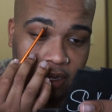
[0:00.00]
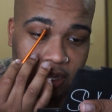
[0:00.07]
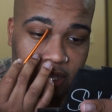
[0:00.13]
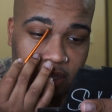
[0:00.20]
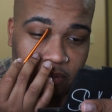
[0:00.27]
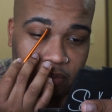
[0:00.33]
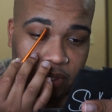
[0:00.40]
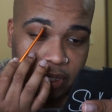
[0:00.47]
Like,
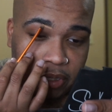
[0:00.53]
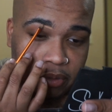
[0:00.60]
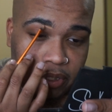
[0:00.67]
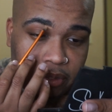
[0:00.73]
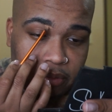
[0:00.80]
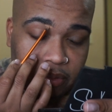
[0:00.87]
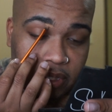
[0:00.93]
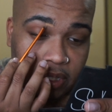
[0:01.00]
what are you
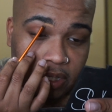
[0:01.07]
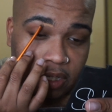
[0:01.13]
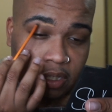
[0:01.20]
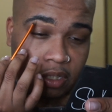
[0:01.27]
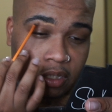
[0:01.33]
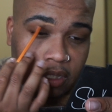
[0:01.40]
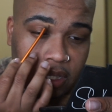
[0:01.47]
doing?